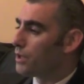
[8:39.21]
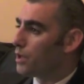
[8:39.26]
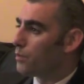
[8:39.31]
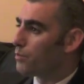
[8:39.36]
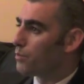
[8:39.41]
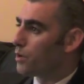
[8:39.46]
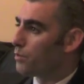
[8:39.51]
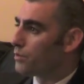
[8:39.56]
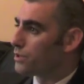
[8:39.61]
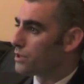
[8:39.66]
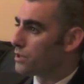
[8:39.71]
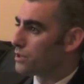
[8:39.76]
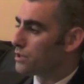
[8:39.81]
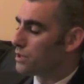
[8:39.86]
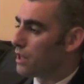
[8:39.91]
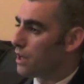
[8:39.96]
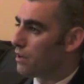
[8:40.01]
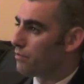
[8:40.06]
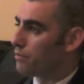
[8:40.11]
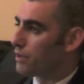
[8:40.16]
Promises
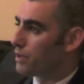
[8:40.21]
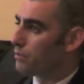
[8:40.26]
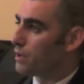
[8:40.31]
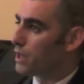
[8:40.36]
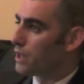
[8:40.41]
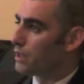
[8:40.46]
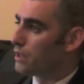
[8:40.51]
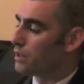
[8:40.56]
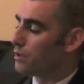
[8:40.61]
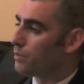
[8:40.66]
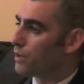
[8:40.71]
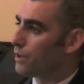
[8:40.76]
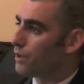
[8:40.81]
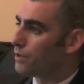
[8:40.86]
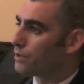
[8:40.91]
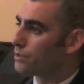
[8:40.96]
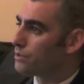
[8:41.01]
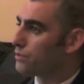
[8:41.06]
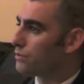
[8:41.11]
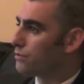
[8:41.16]
that have been made in the
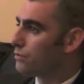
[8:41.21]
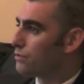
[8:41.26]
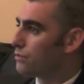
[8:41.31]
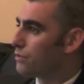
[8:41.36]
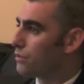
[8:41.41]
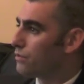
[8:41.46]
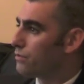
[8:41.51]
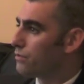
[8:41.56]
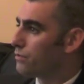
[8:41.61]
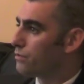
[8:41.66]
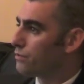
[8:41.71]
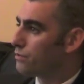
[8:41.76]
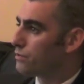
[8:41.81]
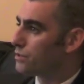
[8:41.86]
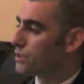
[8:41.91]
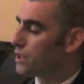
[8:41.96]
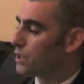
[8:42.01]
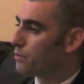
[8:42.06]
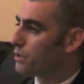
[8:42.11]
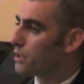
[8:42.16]
past have
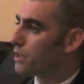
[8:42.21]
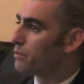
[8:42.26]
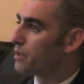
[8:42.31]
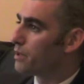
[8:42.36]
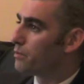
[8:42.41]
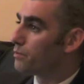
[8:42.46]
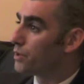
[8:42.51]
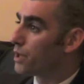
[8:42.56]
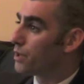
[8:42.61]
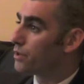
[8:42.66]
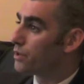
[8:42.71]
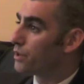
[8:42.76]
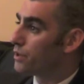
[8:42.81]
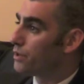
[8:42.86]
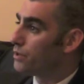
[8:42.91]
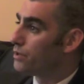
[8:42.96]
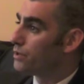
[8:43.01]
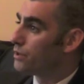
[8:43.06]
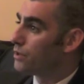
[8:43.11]
seemingly been broken,